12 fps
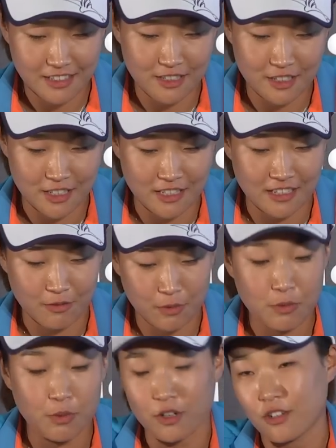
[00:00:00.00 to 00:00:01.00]
she,
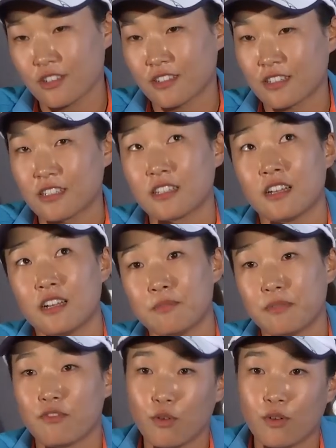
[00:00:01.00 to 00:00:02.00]
we worked uh,
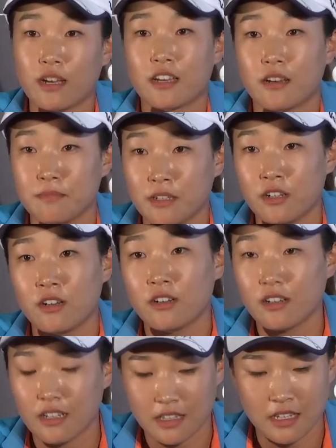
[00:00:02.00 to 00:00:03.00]
before I come here,
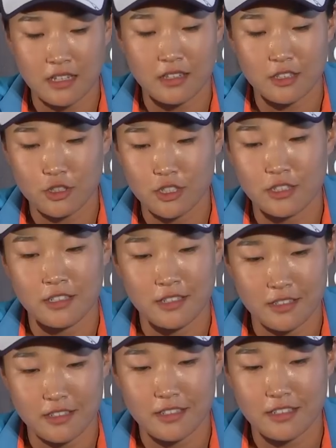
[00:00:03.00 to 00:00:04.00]
and then she
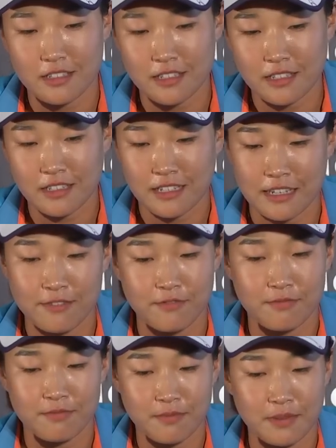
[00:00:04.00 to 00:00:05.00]
gave
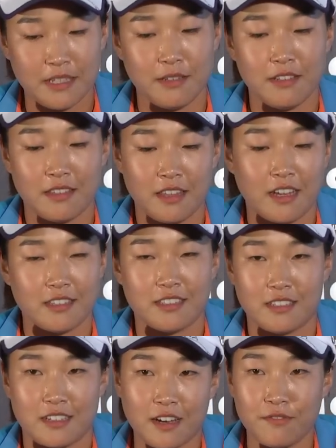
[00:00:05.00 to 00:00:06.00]
me
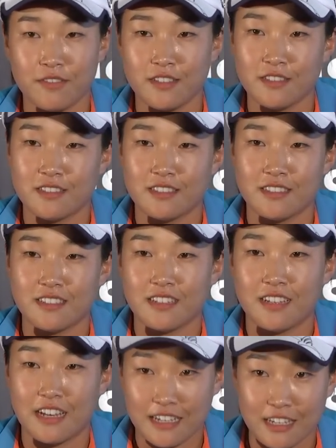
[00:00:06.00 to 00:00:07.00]
lots of confidence.
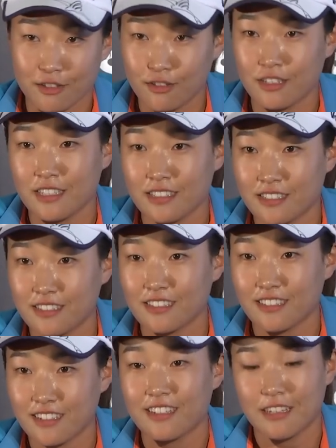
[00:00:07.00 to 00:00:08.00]
I can do this
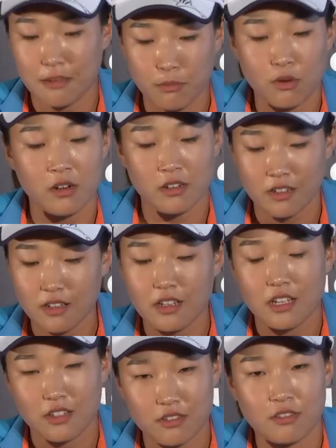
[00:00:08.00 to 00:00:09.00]
more.
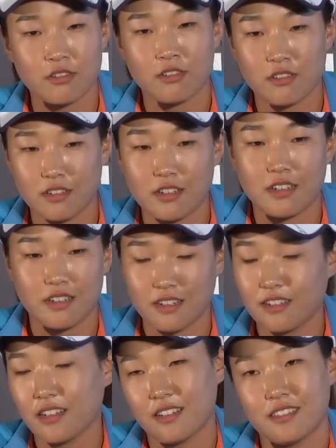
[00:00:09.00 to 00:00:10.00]
So
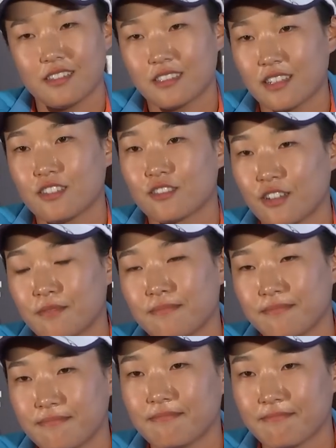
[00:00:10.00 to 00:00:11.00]
I decided to come.
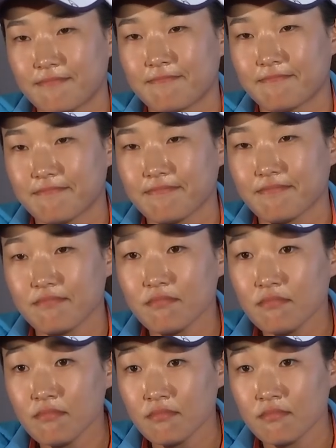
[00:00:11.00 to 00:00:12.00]
So is
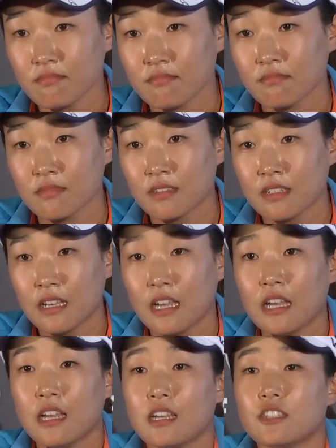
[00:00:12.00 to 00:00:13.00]
she in Korea or is she in the
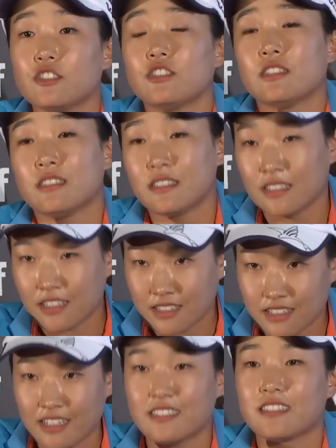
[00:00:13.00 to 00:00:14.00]
States? She's in the
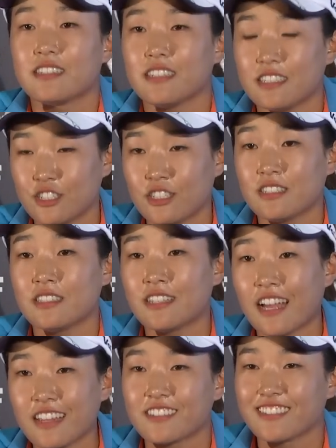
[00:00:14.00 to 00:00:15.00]
States. Yeah. She's in
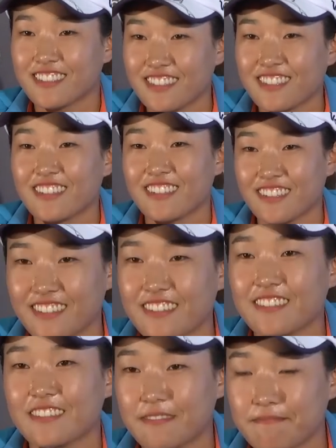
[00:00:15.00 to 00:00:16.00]
Dallas. Yeah, with
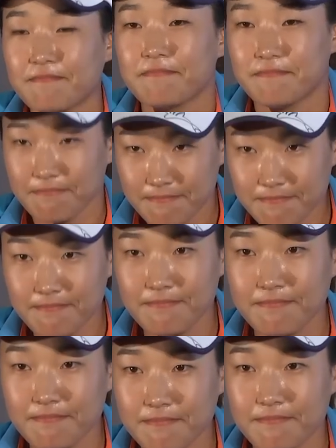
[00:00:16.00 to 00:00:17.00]
Hank.
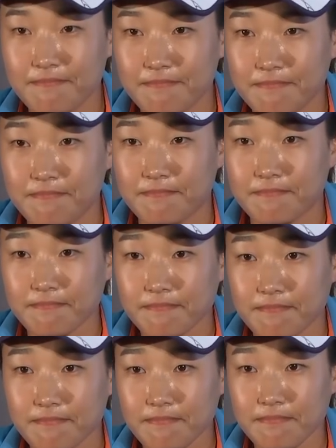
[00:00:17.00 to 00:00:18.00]
That, that's with
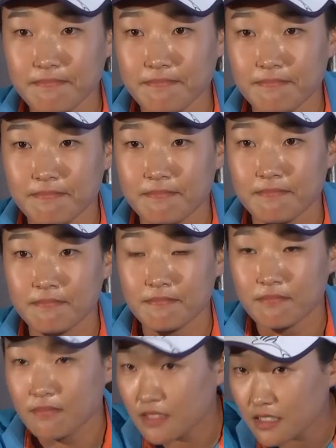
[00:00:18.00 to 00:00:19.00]
Hank, right?
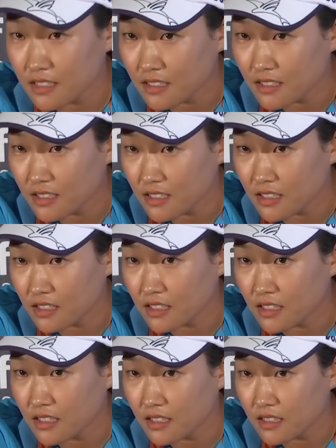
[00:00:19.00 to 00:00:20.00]

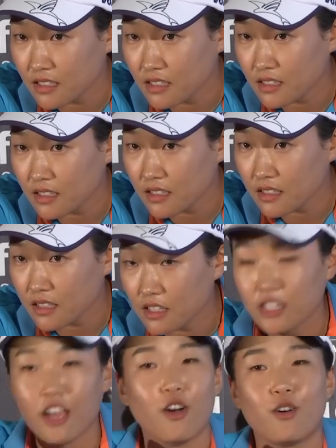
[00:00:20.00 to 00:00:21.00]
Hank's partner?
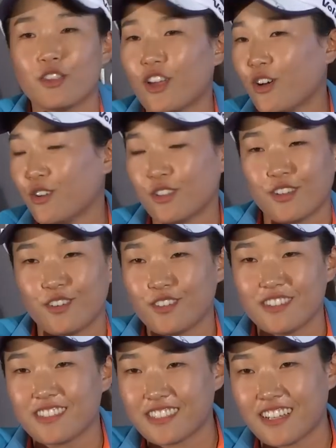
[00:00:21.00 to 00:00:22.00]
No, no, no.
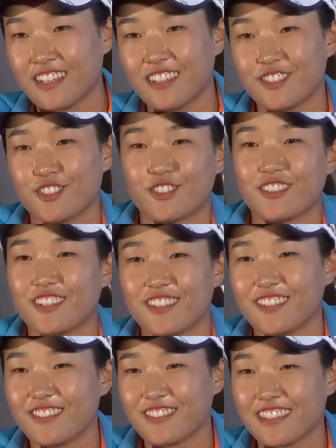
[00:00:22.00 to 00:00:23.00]
It's uh, just
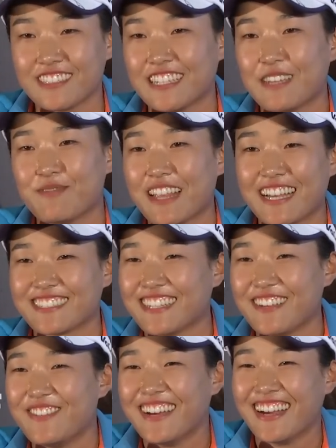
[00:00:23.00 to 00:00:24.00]
the same last
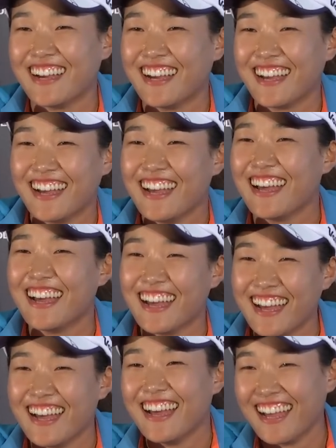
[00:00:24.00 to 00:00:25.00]
name. Same last
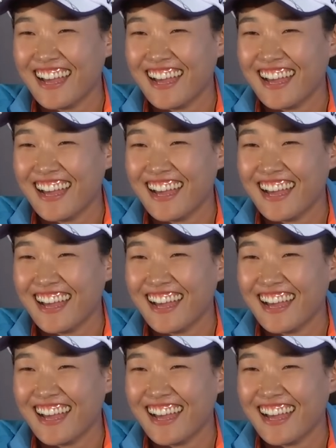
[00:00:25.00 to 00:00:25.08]
name. No, no